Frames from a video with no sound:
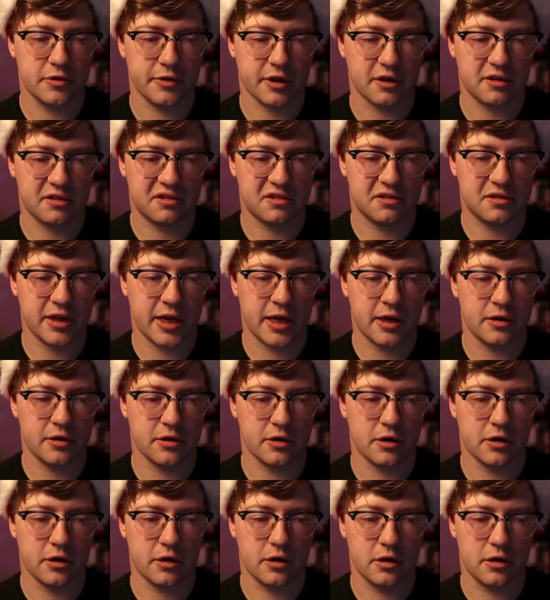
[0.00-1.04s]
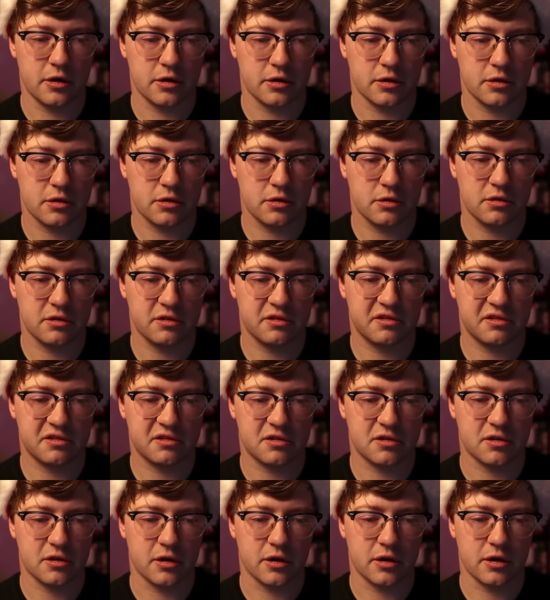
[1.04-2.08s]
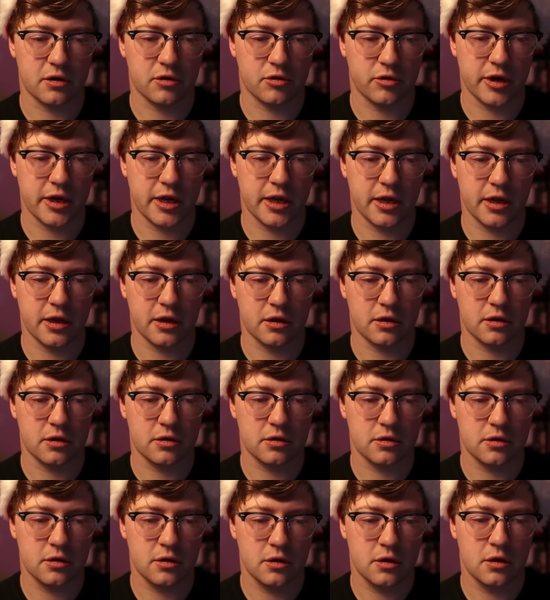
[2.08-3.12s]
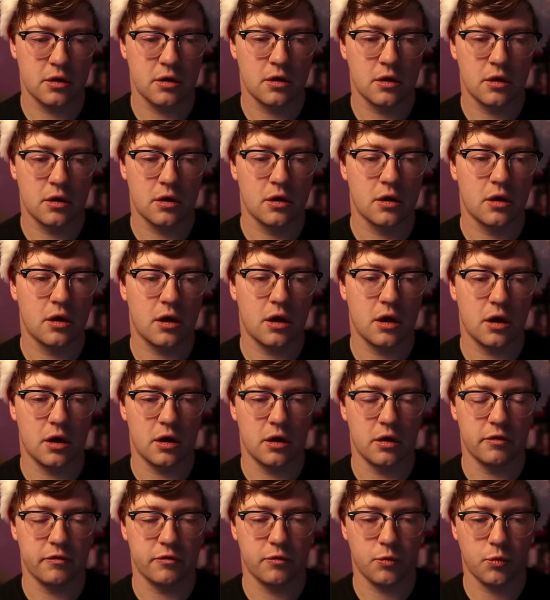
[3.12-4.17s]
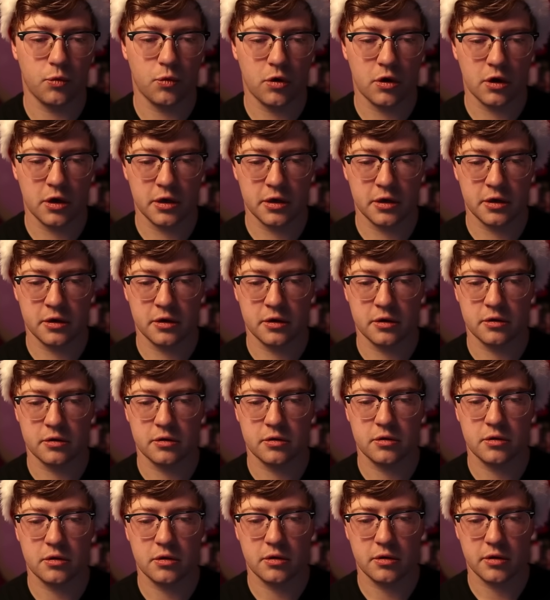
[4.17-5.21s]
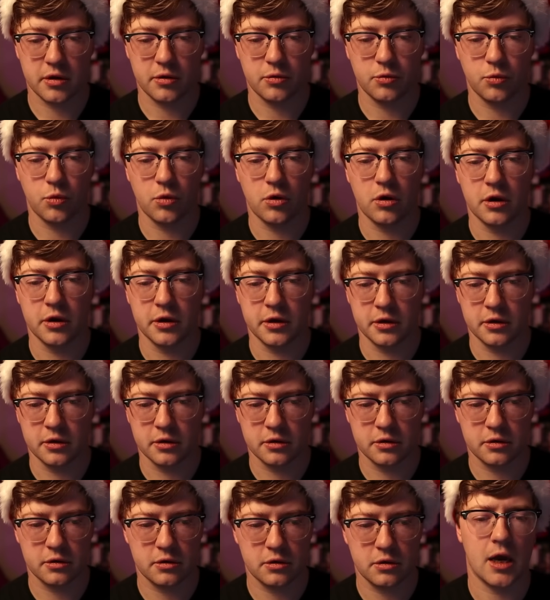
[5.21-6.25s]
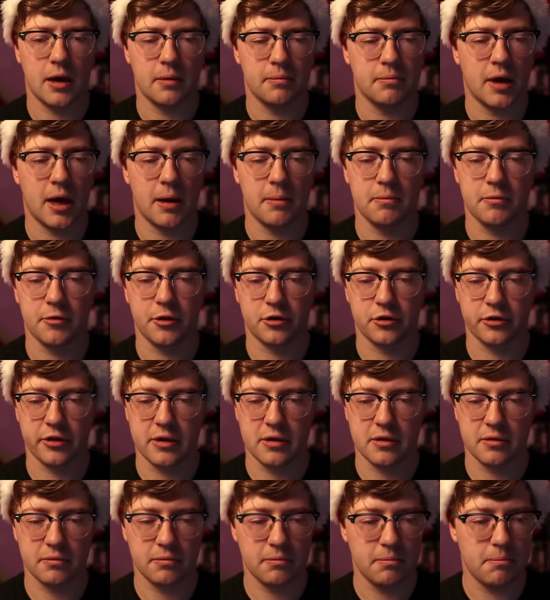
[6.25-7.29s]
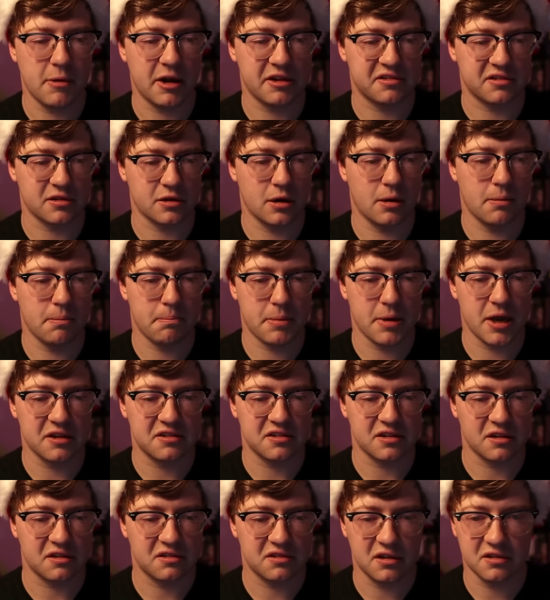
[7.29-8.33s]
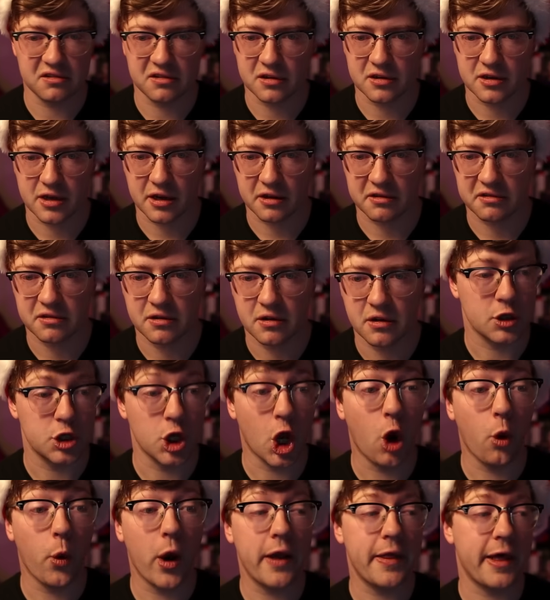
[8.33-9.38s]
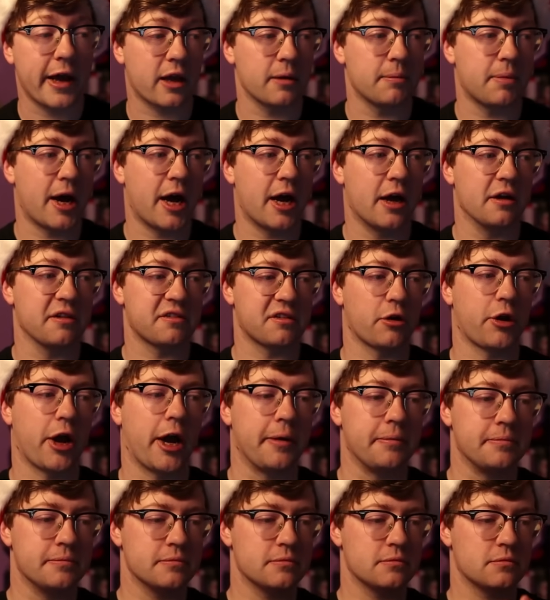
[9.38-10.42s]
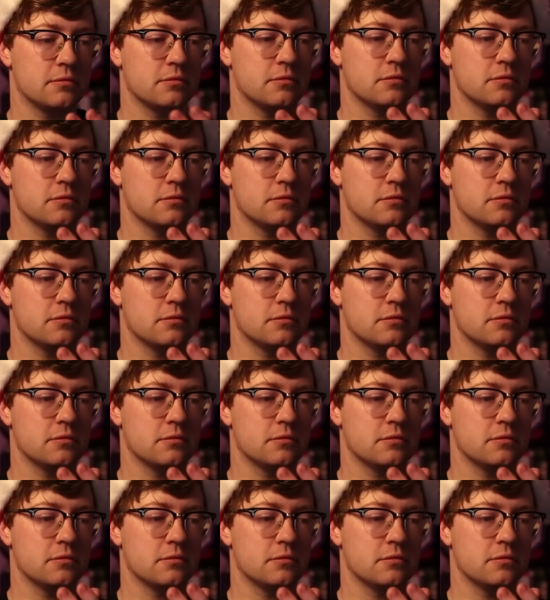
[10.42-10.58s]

to like standard string of one one. I'm I'm literally messing up basic C syntax. No way that compiles. Okay,